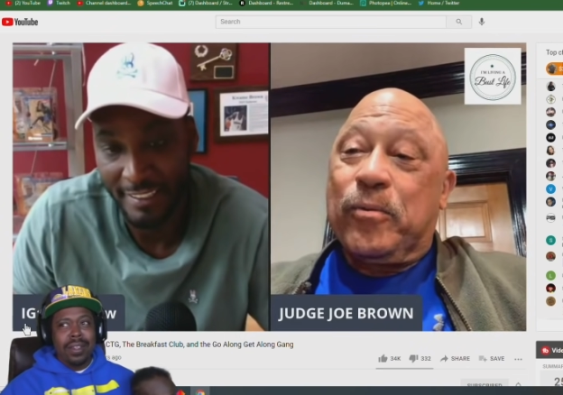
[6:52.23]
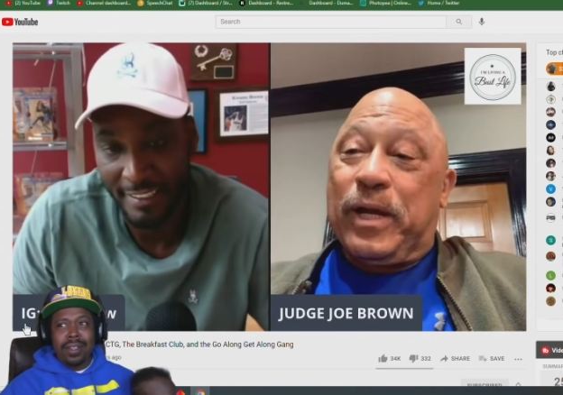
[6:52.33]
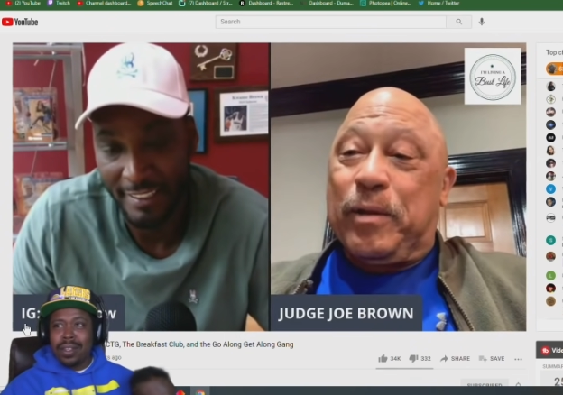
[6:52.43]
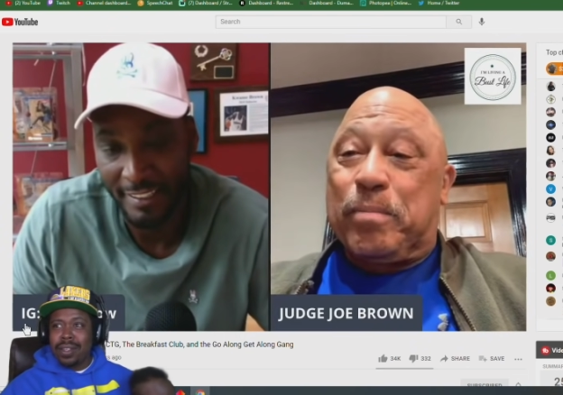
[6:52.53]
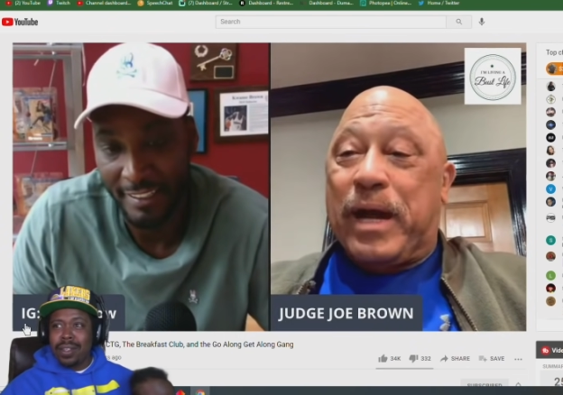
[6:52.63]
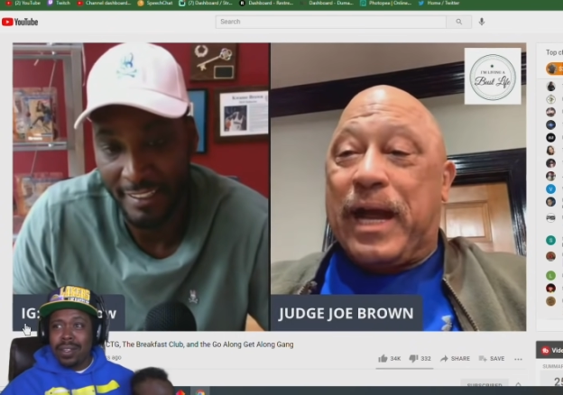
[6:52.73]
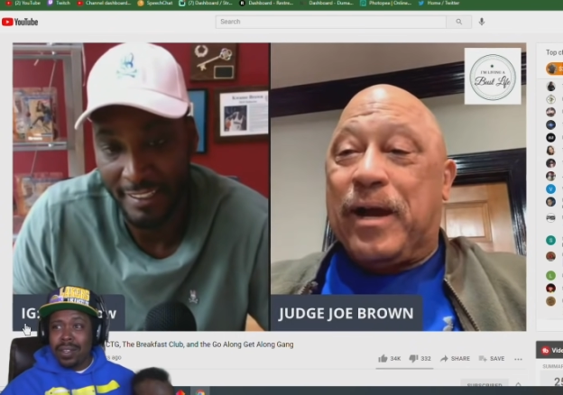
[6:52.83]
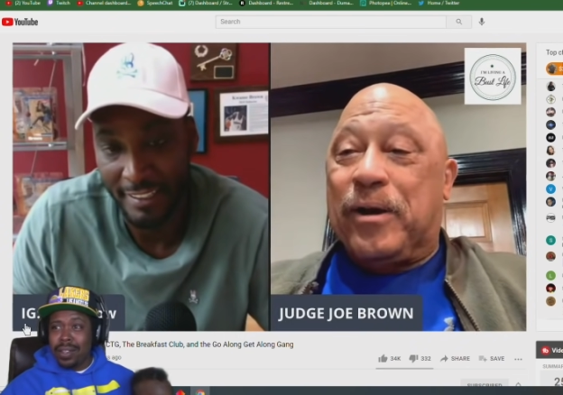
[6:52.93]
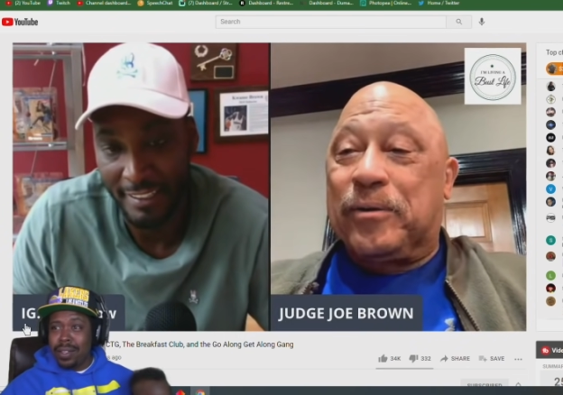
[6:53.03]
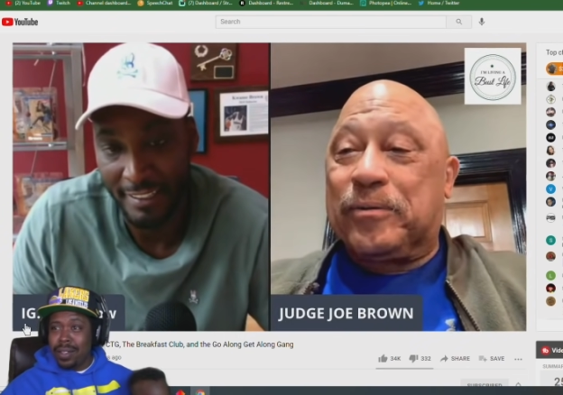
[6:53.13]
Speaker 1: Willie
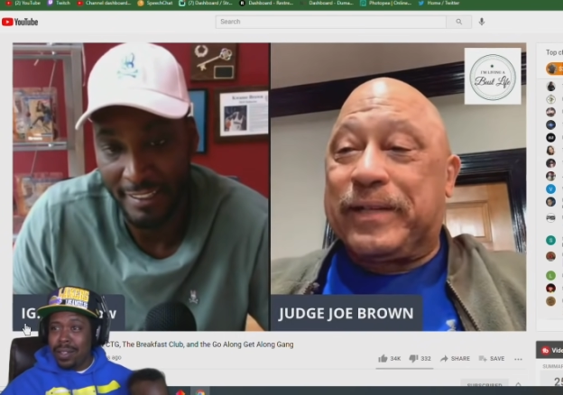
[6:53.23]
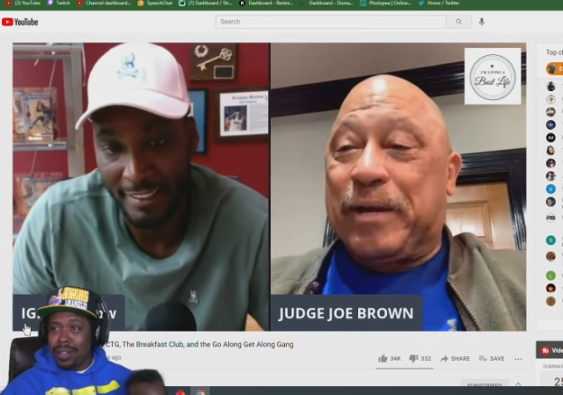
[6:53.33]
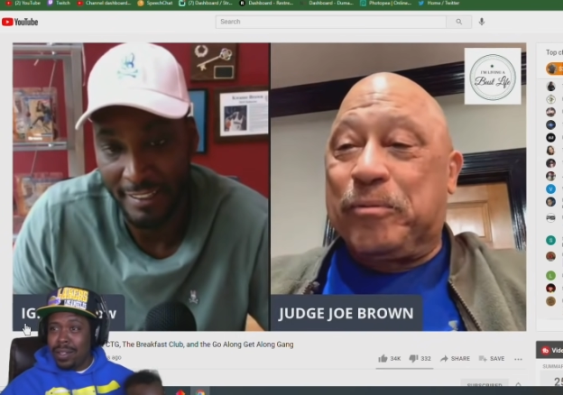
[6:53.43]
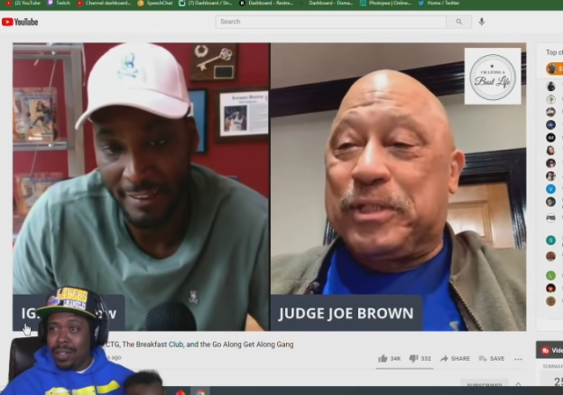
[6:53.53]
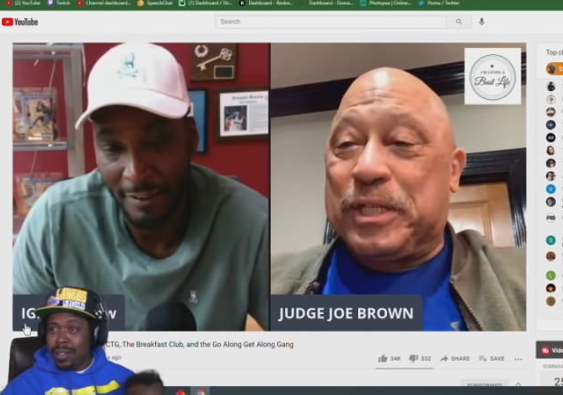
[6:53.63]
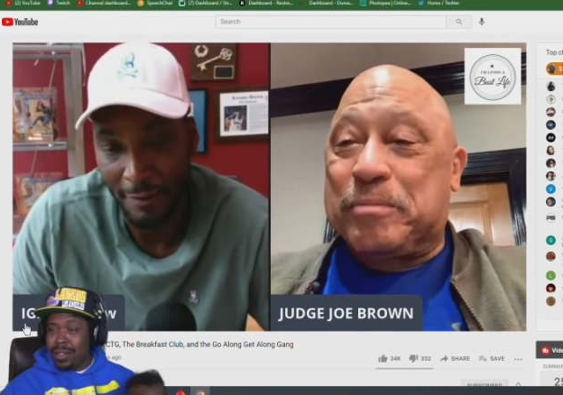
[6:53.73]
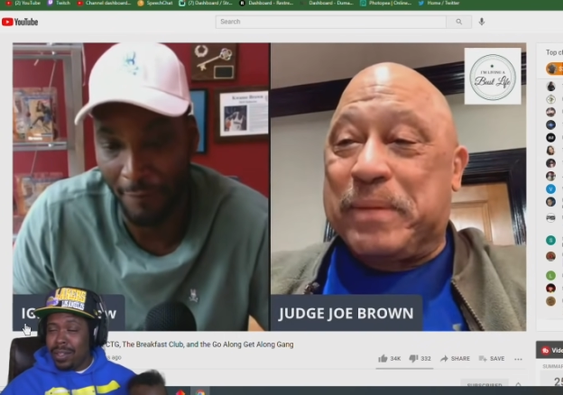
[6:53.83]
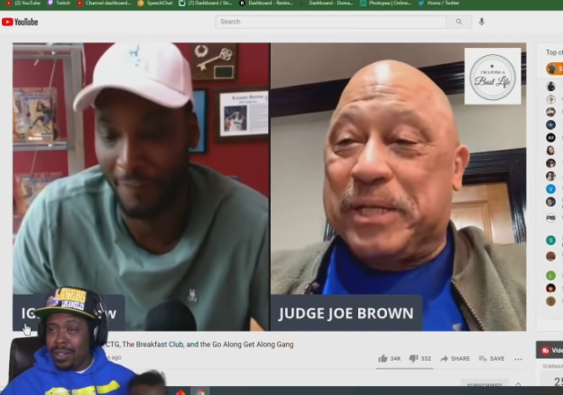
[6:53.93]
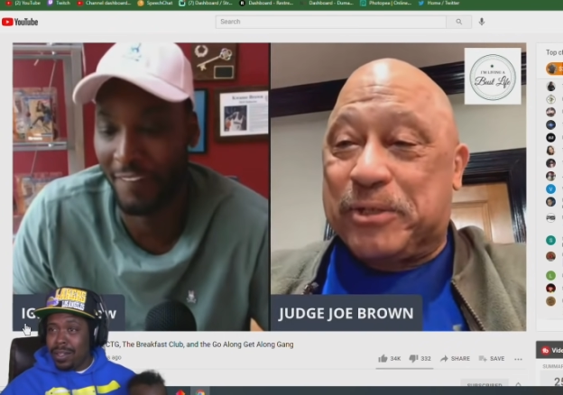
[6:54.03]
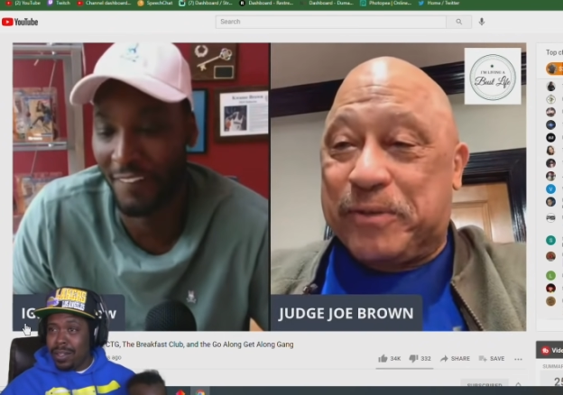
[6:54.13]
Brown, that was
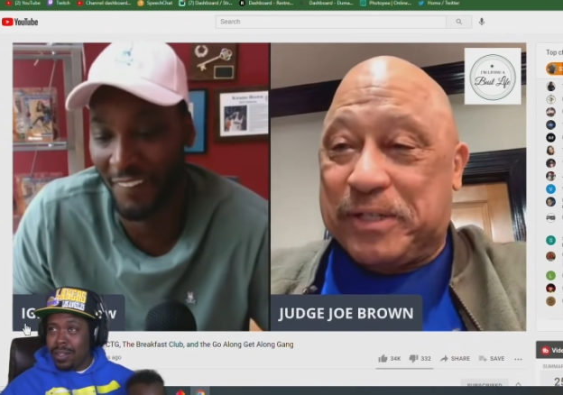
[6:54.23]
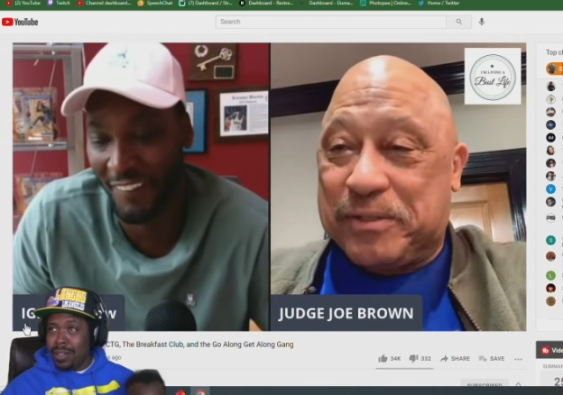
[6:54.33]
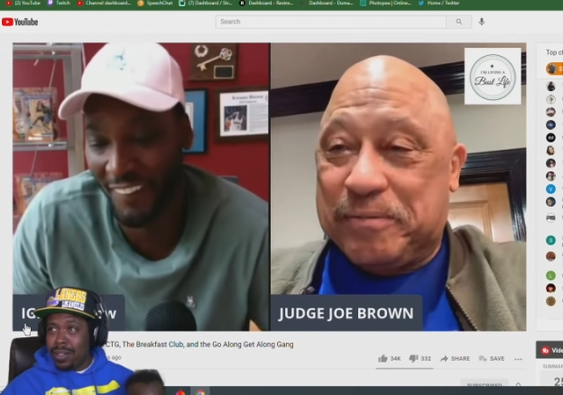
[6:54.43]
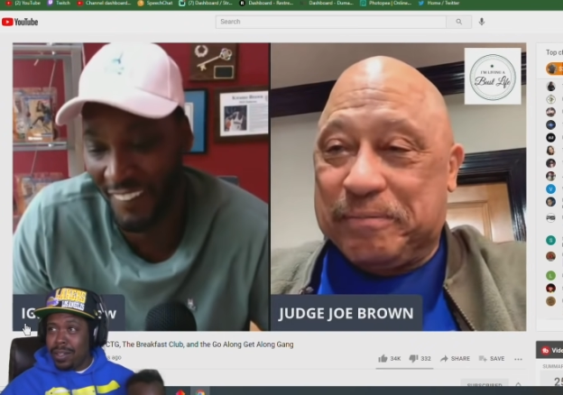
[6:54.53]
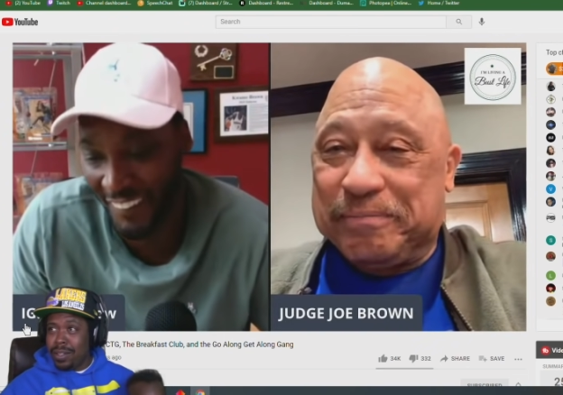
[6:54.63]
his mistress.